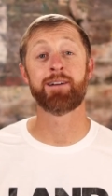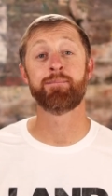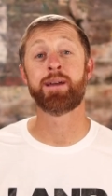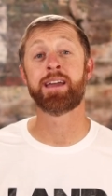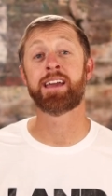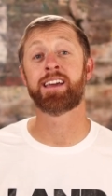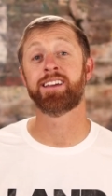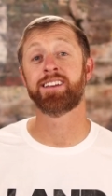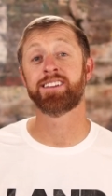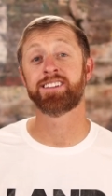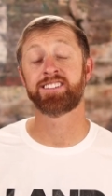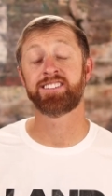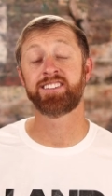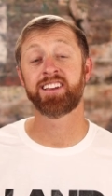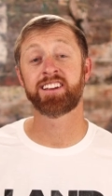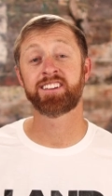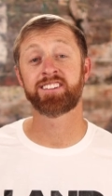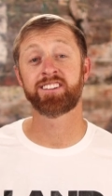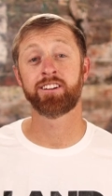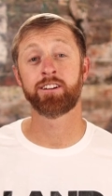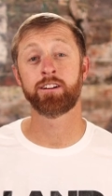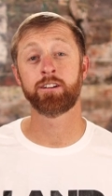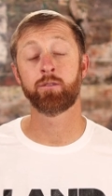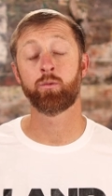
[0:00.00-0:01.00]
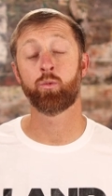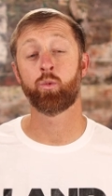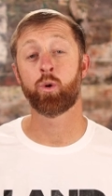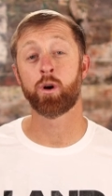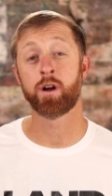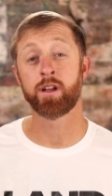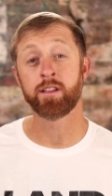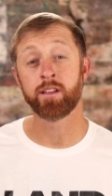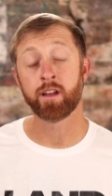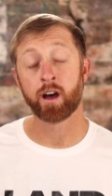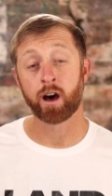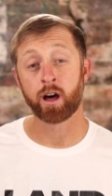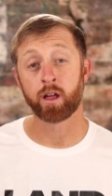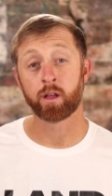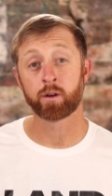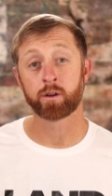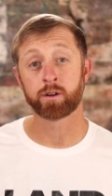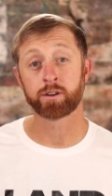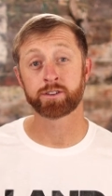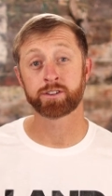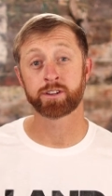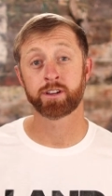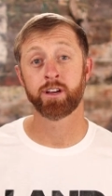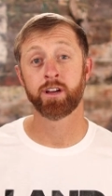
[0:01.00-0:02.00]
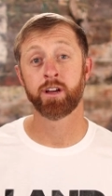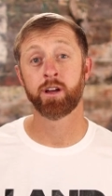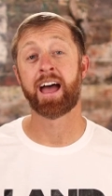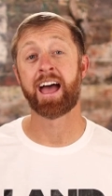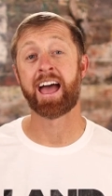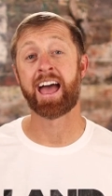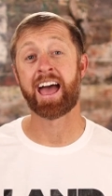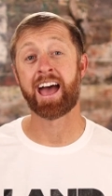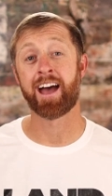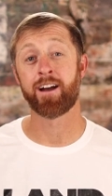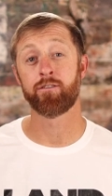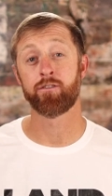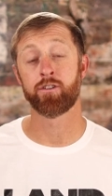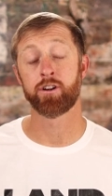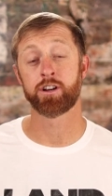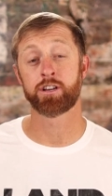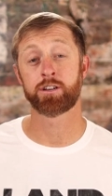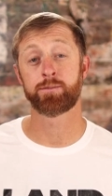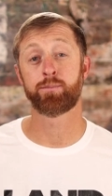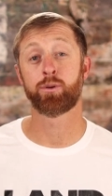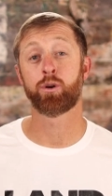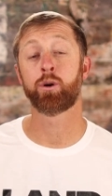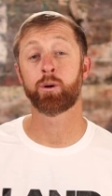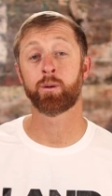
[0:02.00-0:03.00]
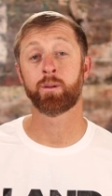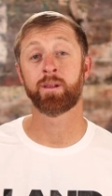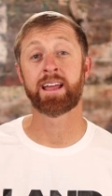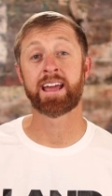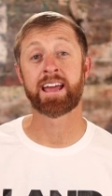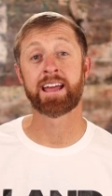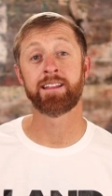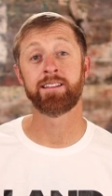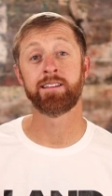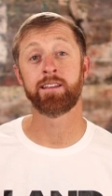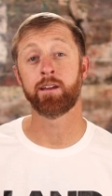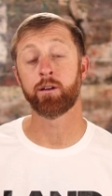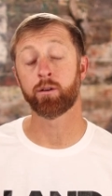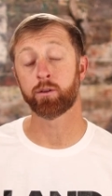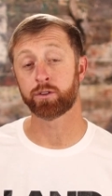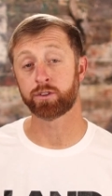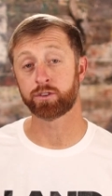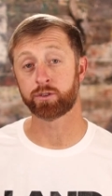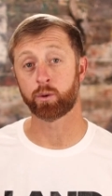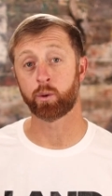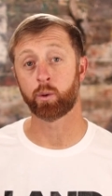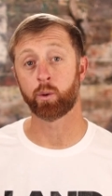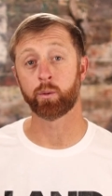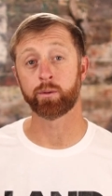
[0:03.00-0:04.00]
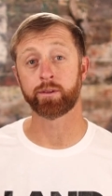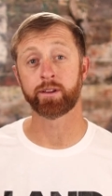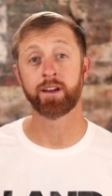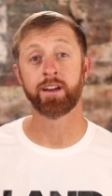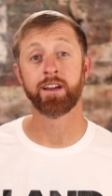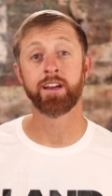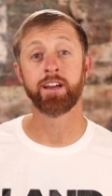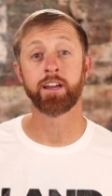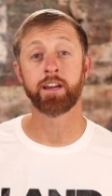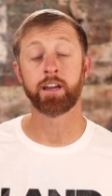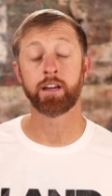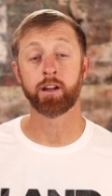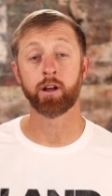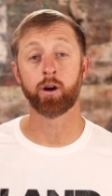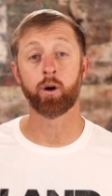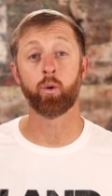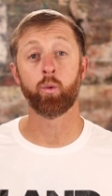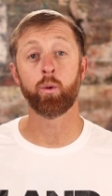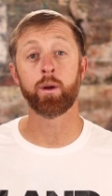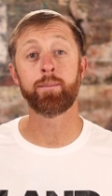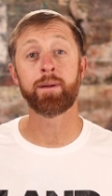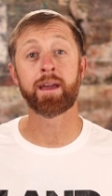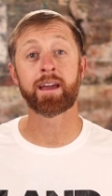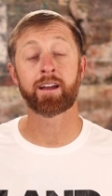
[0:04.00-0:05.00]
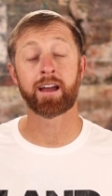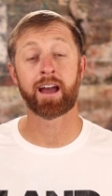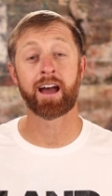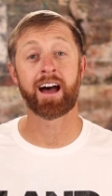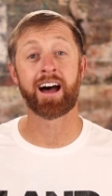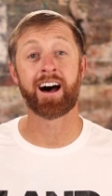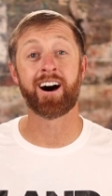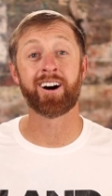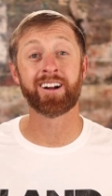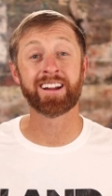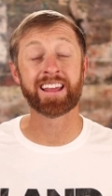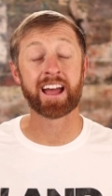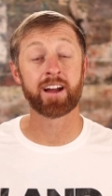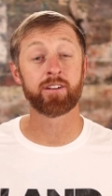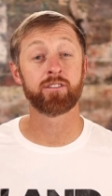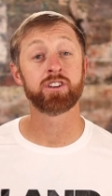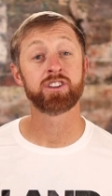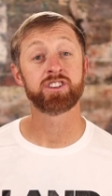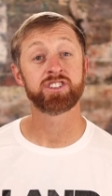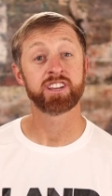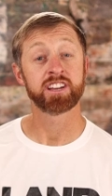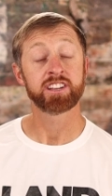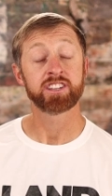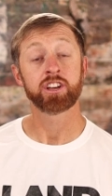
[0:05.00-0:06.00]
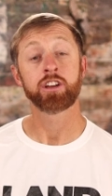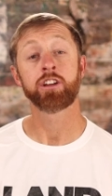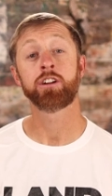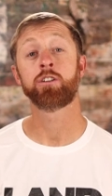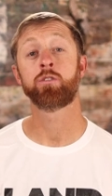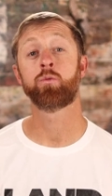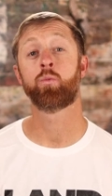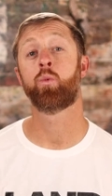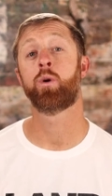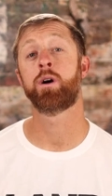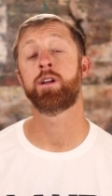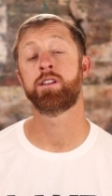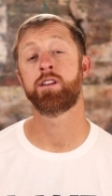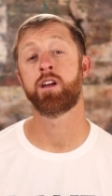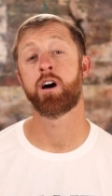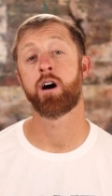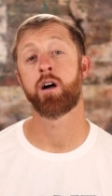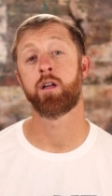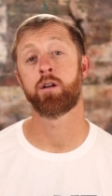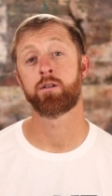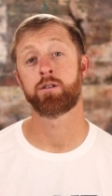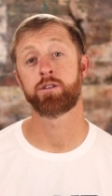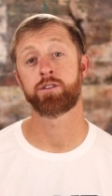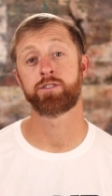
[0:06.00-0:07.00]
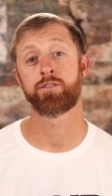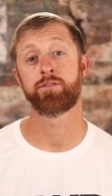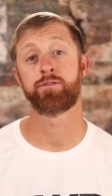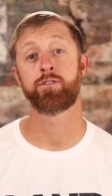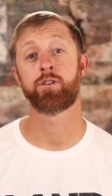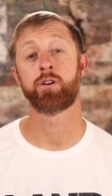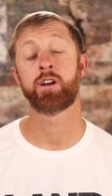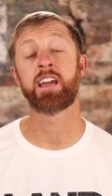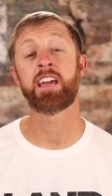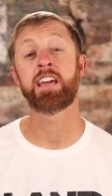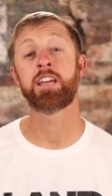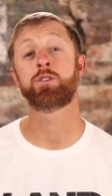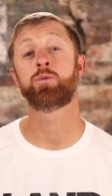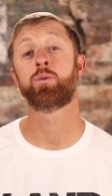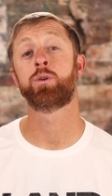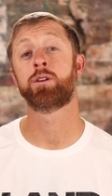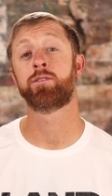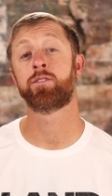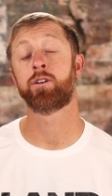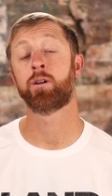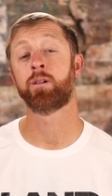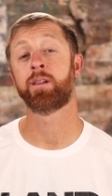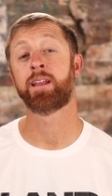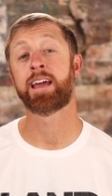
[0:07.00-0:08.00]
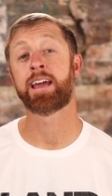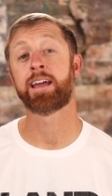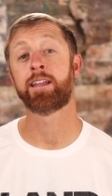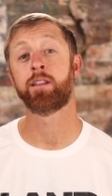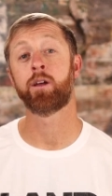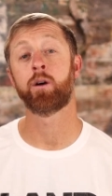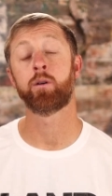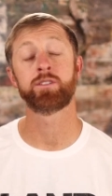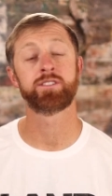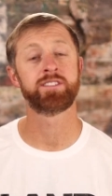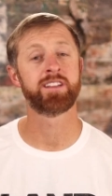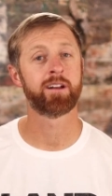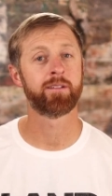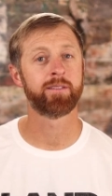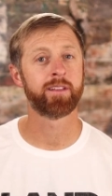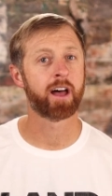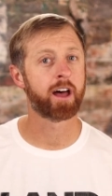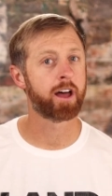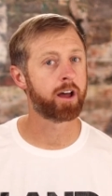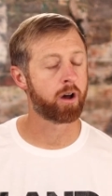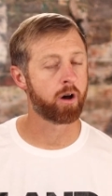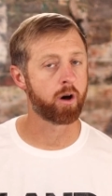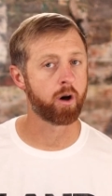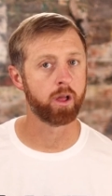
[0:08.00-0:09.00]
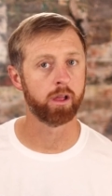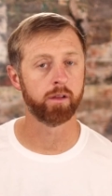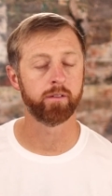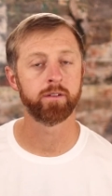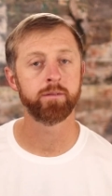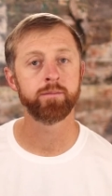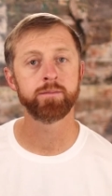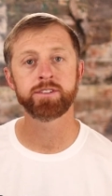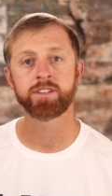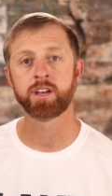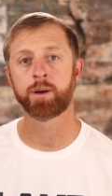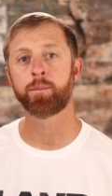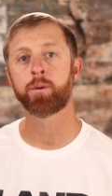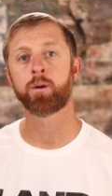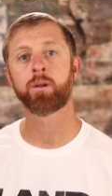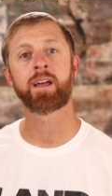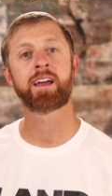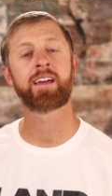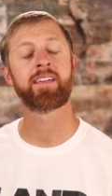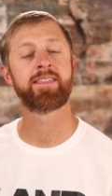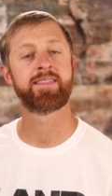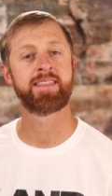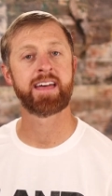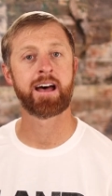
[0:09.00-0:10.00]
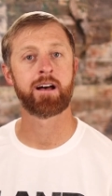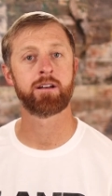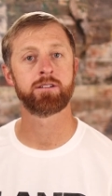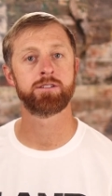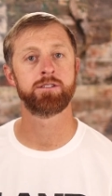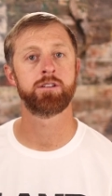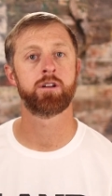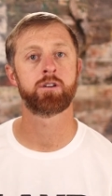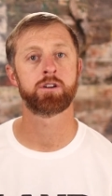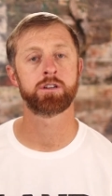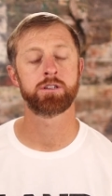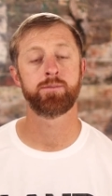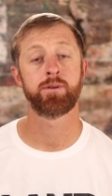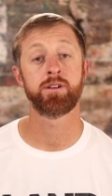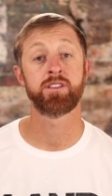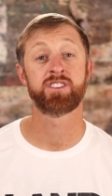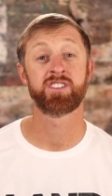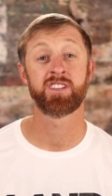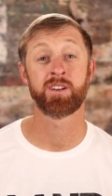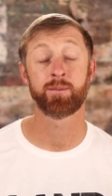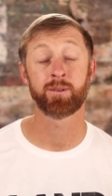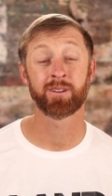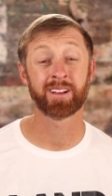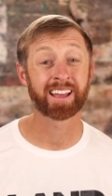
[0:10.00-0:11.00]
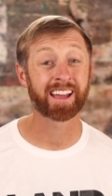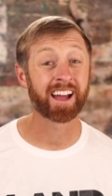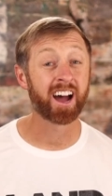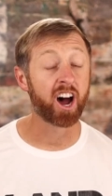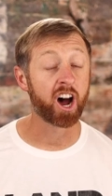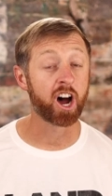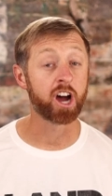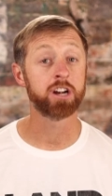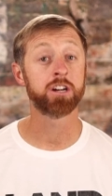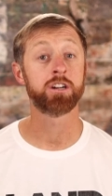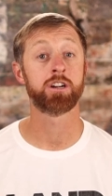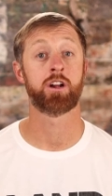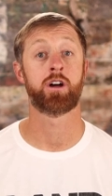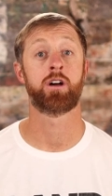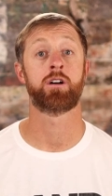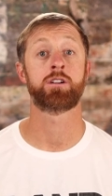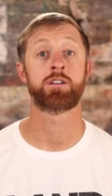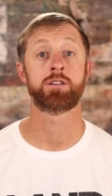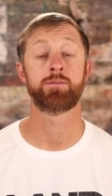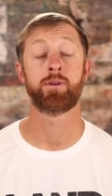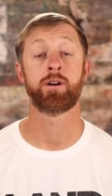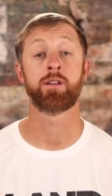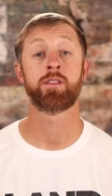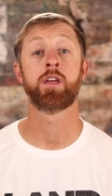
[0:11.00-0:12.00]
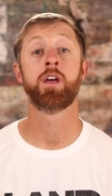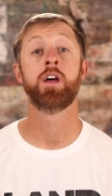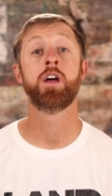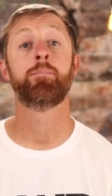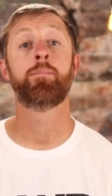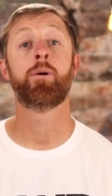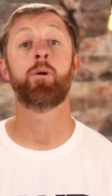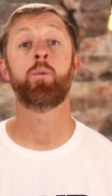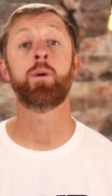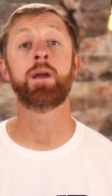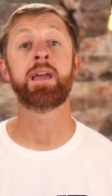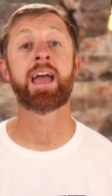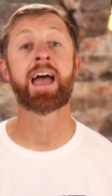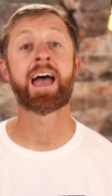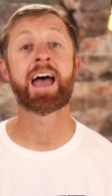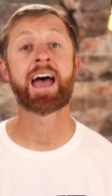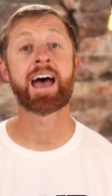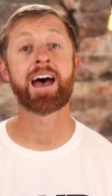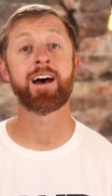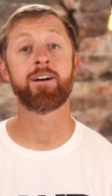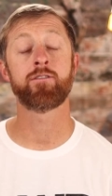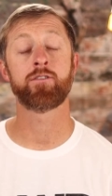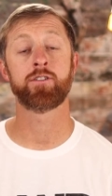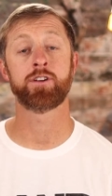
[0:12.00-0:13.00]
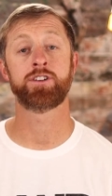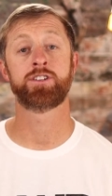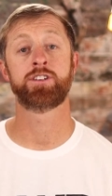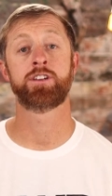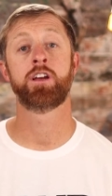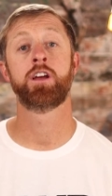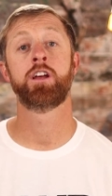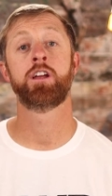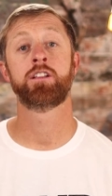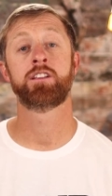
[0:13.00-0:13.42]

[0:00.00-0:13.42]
I make six hundred one dollars average per land deal sold. You know, we make on average six hundred one dollars for each one of our land notes. Now, not all of them. Some are like one thousand dollars a month. Some are like one hundred dollars a month. But we average